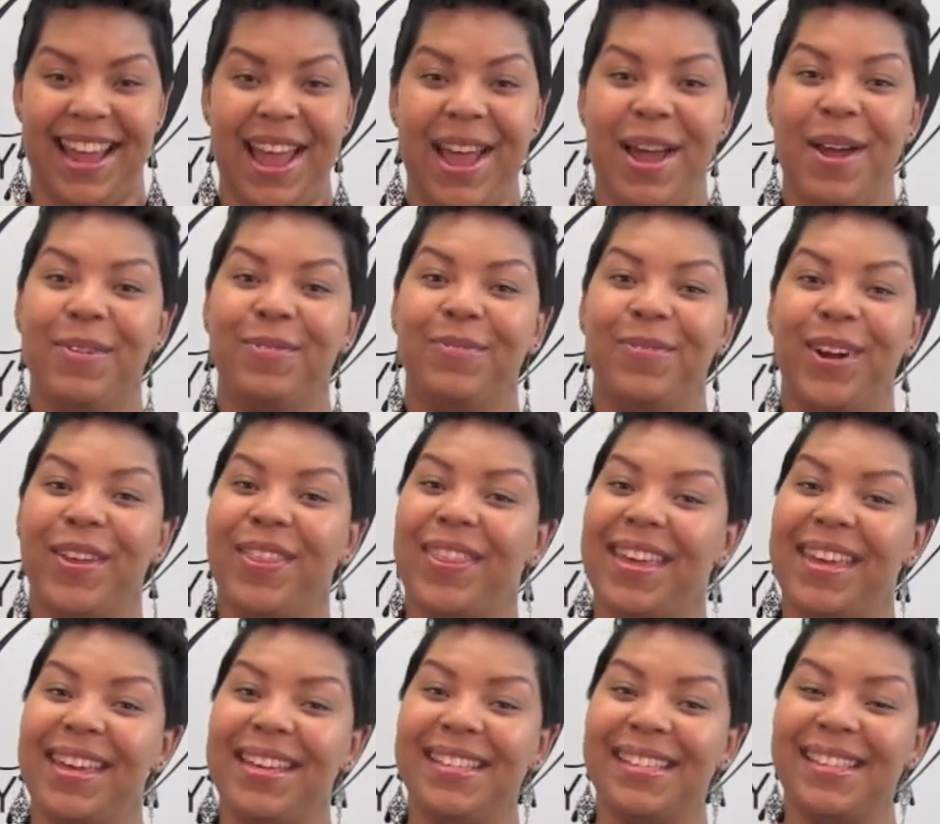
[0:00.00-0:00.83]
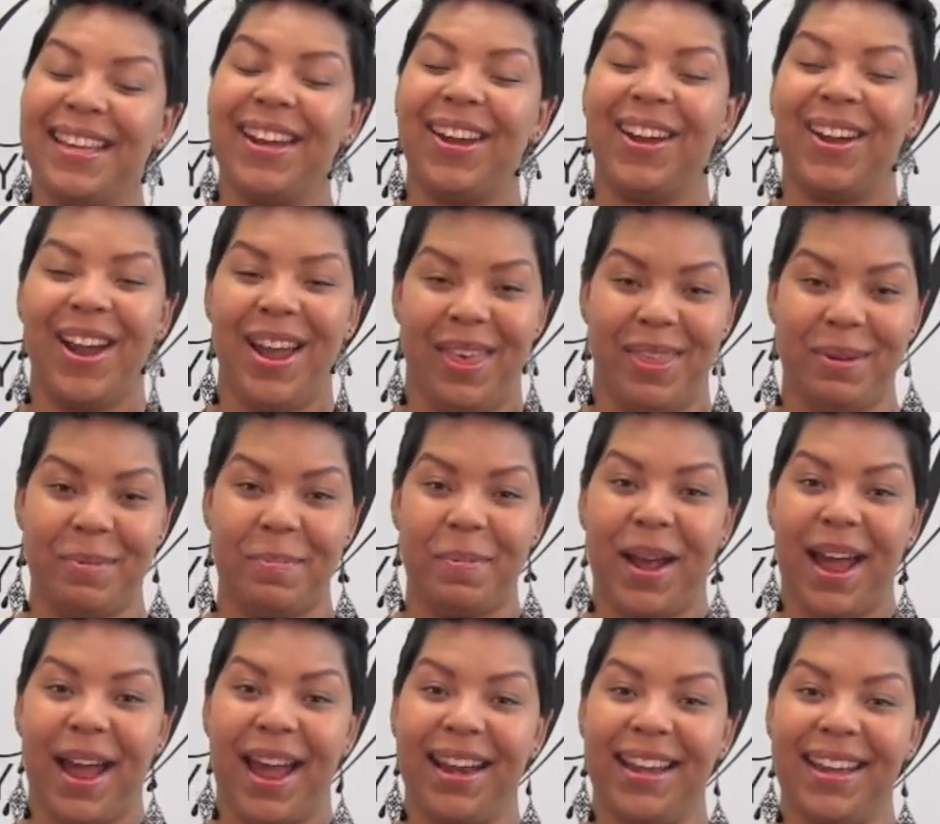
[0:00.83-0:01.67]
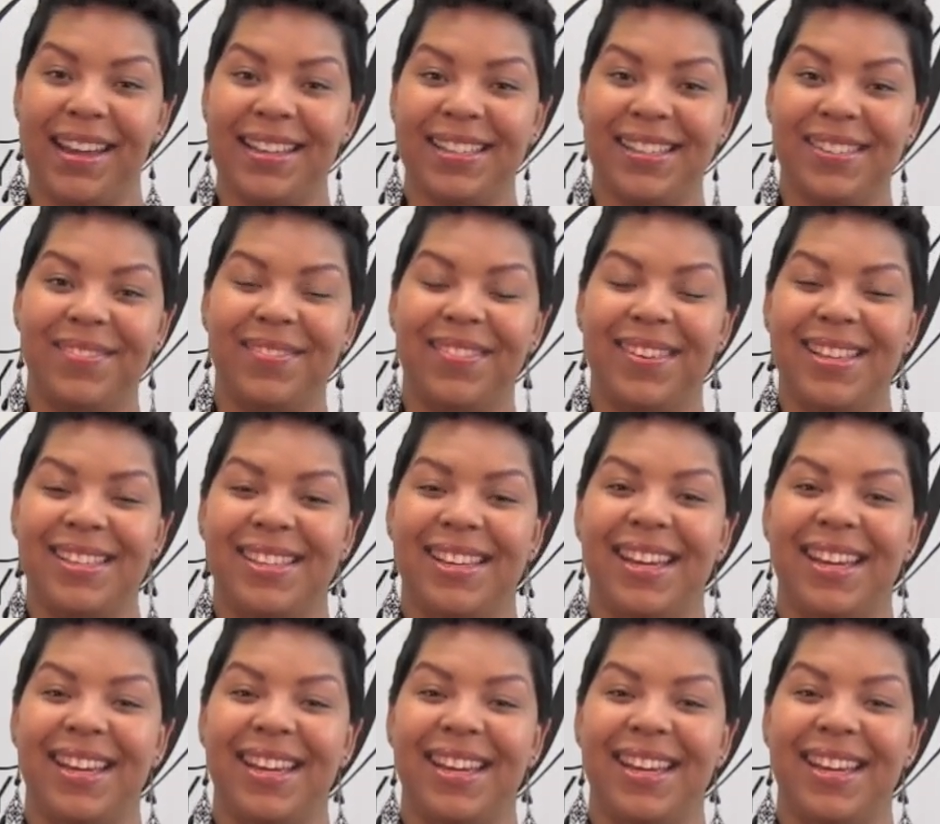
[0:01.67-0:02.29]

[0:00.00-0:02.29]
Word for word: For this and our other products, visit